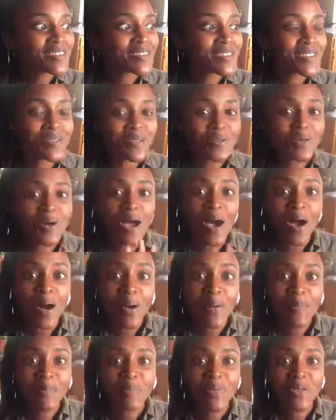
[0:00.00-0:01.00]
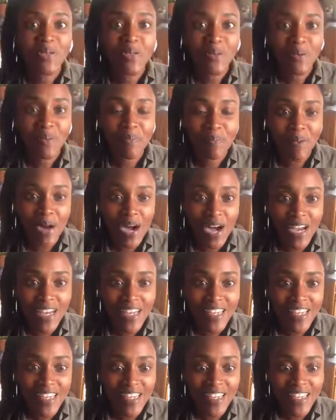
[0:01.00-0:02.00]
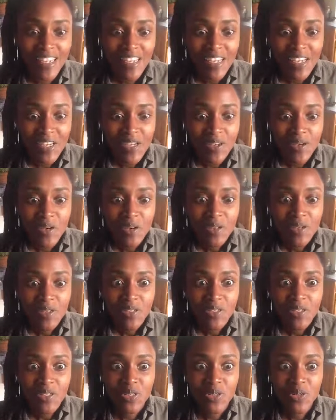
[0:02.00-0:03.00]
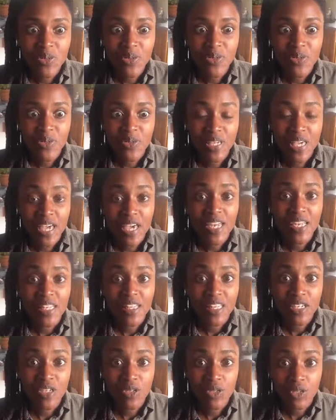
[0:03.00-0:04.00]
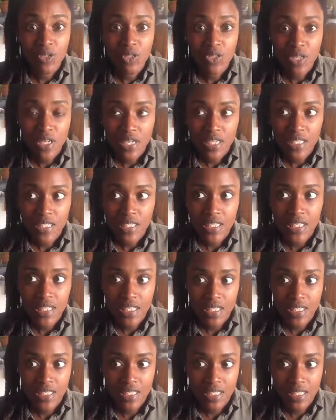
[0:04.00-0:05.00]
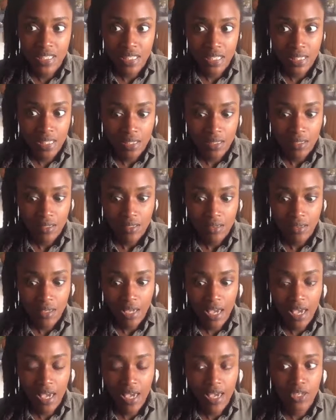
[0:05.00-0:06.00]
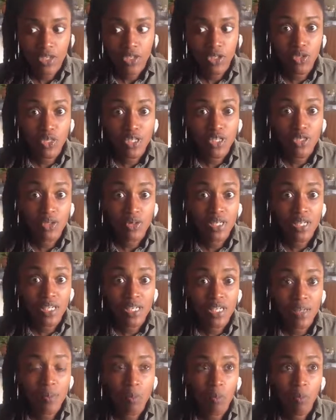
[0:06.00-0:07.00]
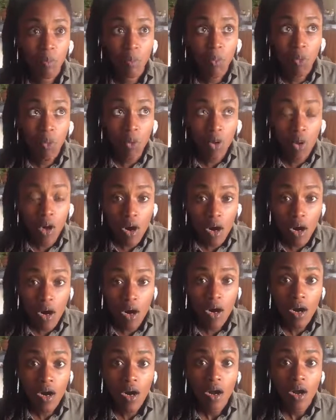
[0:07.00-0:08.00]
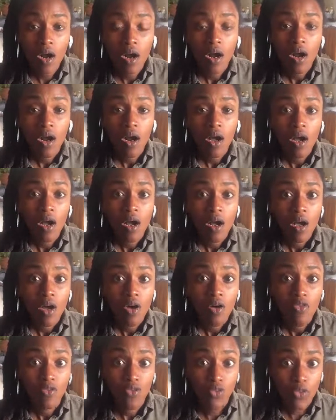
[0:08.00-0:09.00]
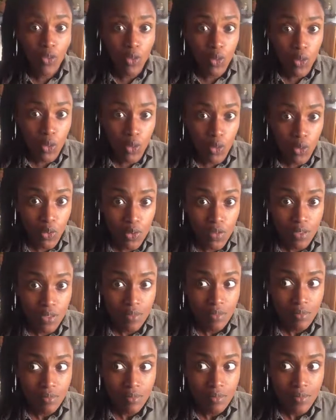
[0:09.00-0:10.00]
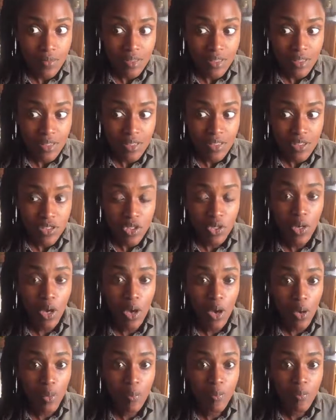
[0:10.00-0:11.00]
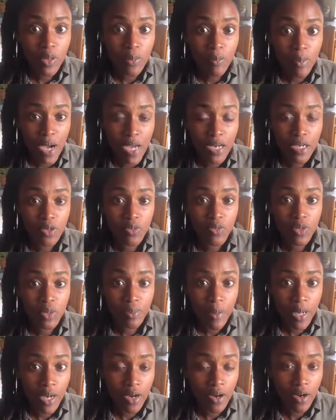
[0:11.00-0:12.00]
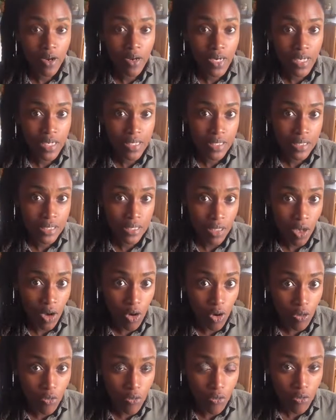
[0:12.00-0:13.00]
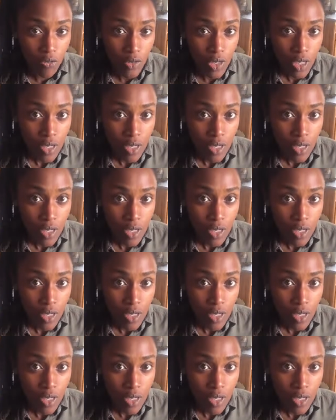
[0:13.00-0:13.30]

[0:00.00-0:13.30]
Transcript: to help your body to get the nutrients easily. And you need to eat more food to help your body repair itself.